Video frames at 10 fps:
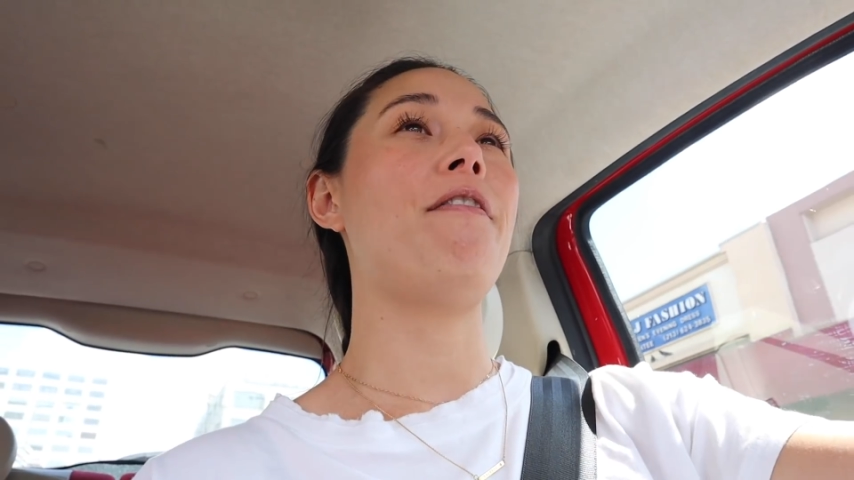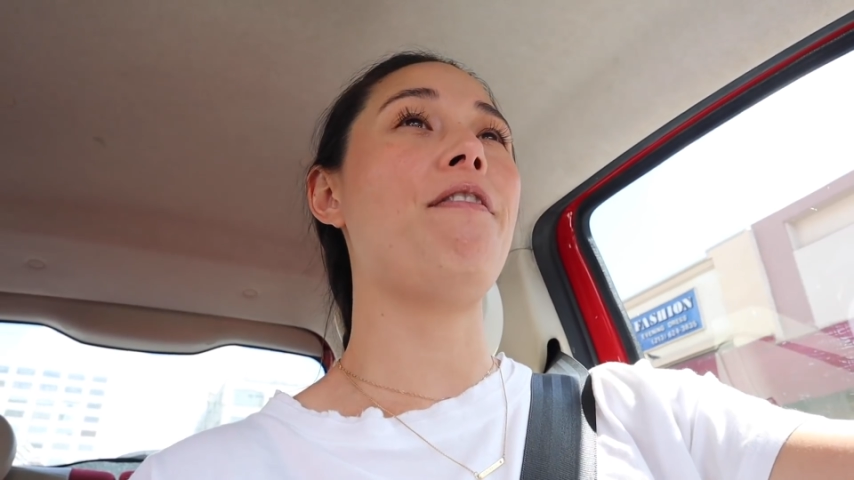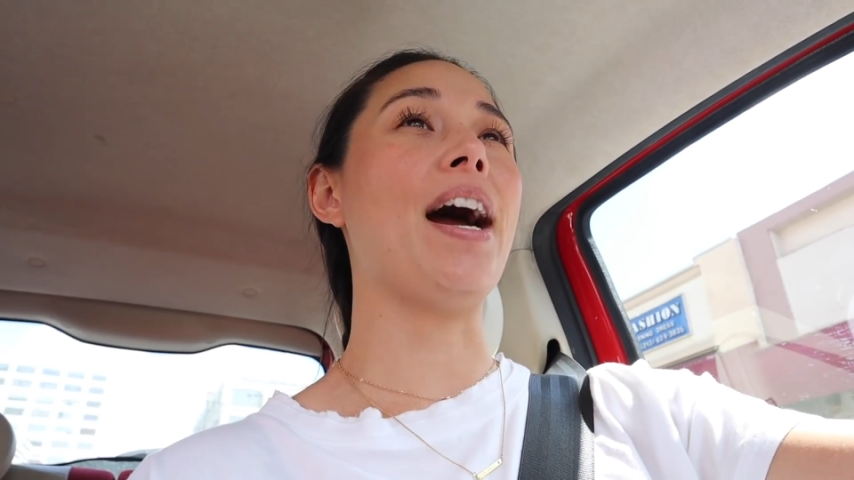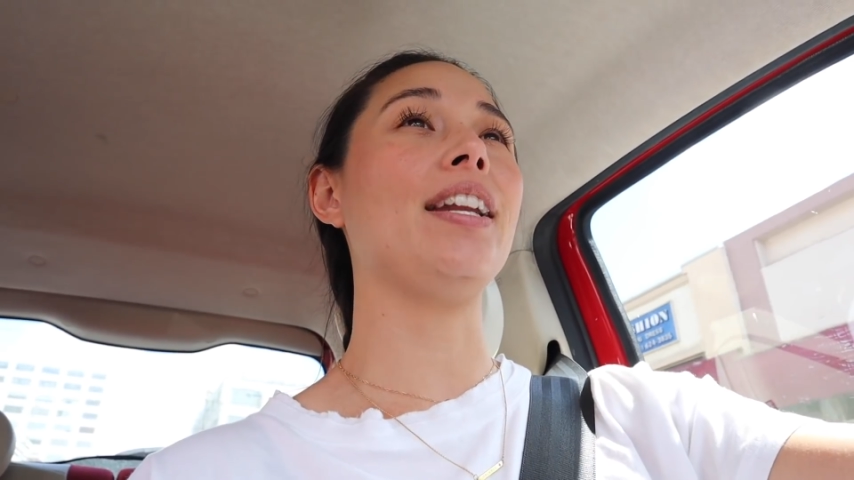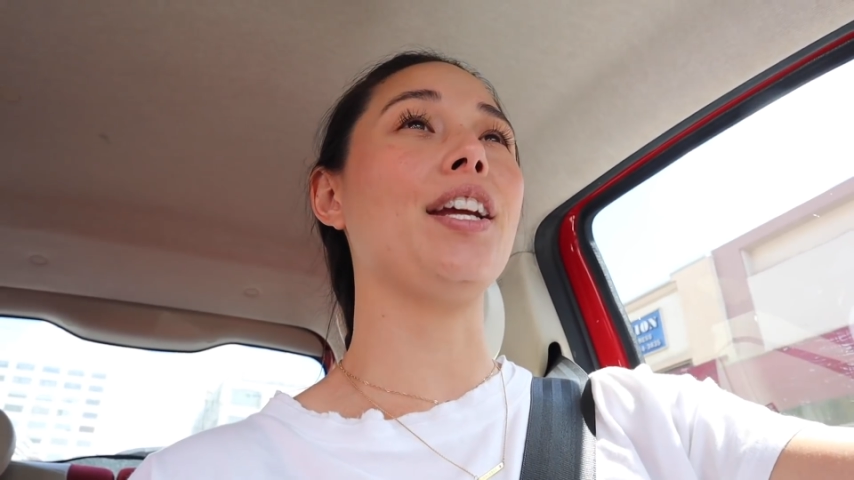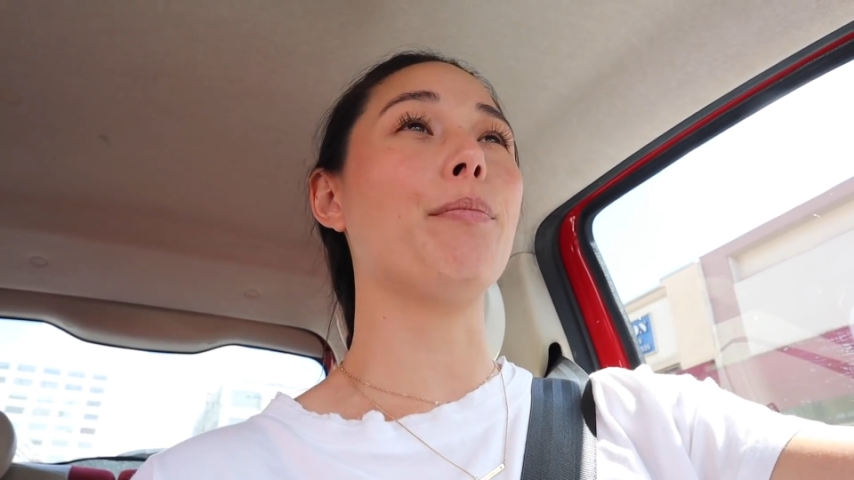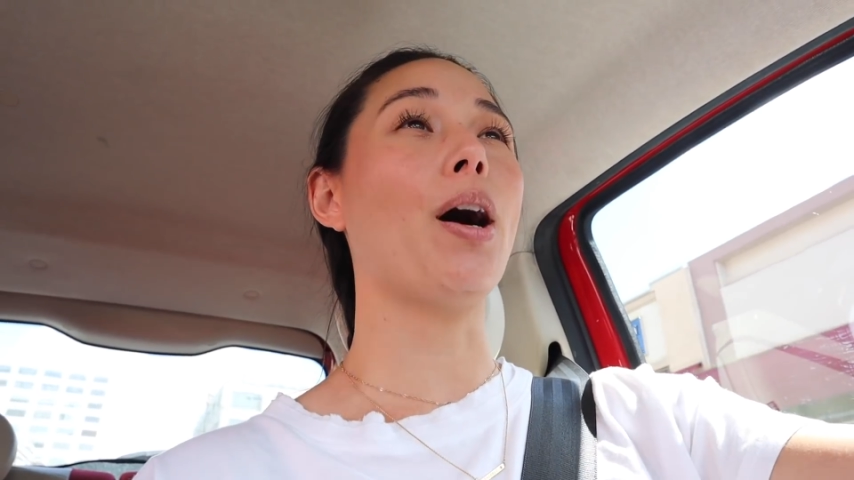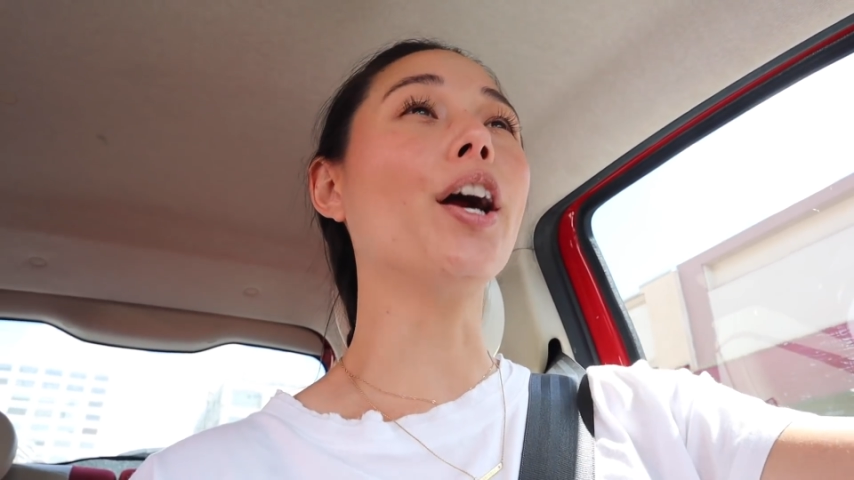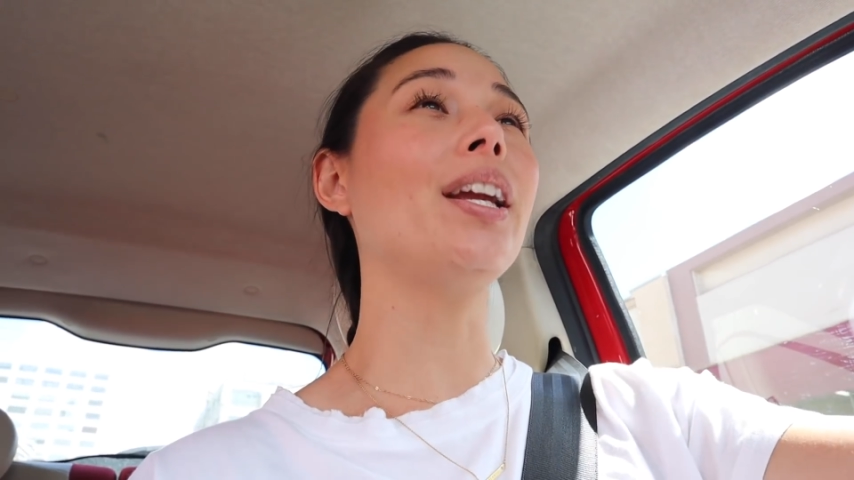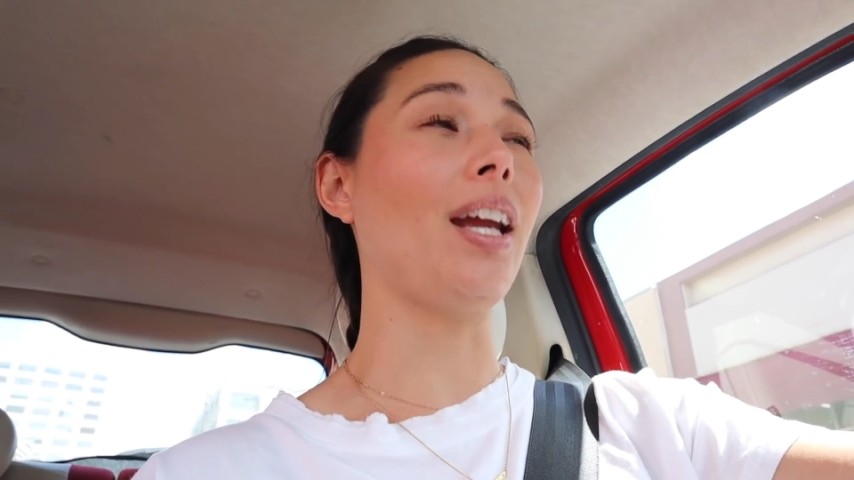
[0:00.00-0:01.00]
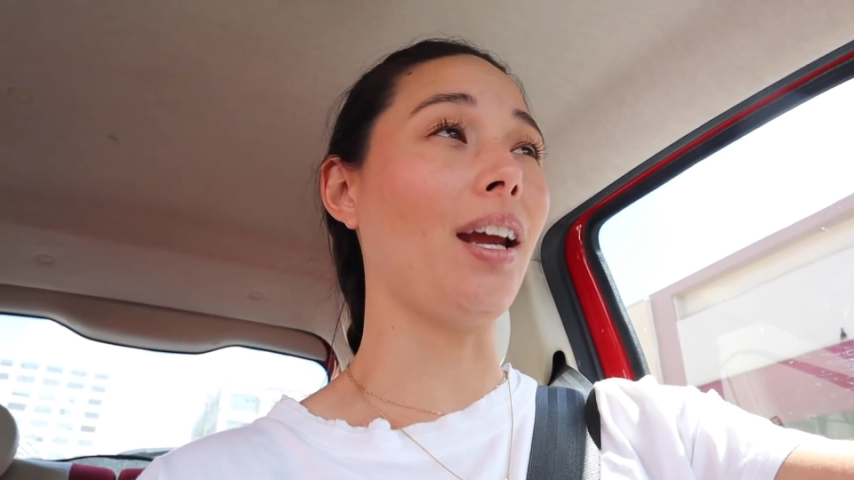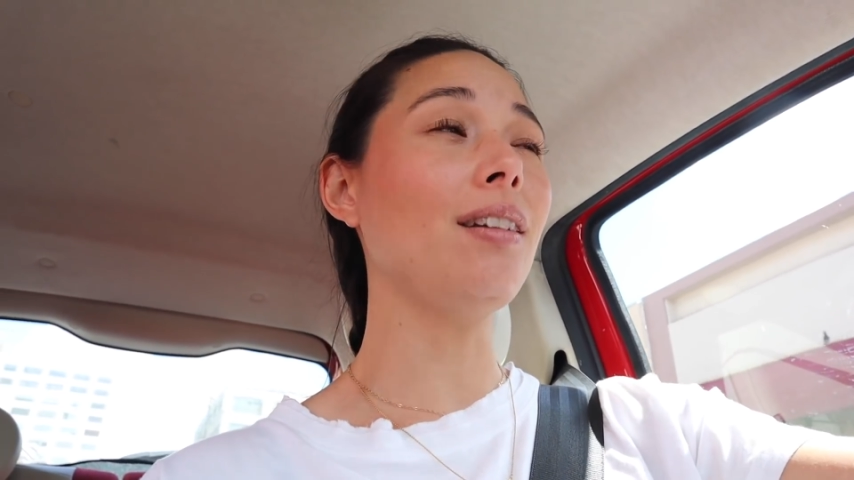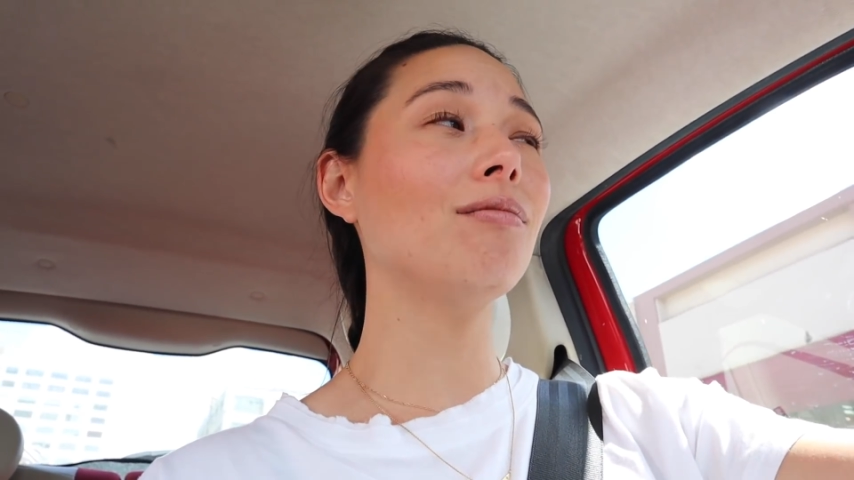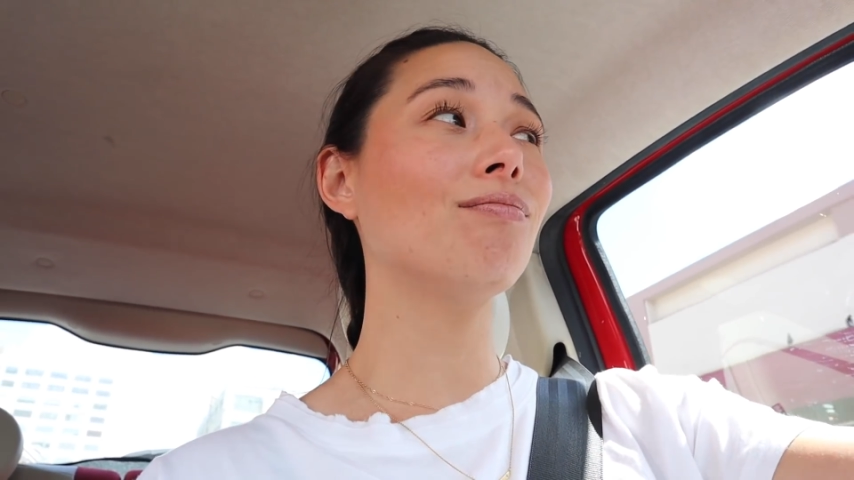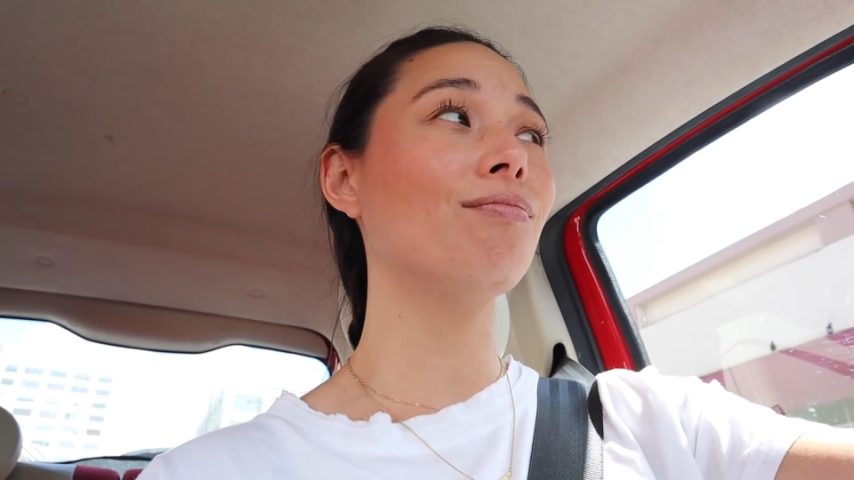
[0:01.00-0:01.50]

finding parking,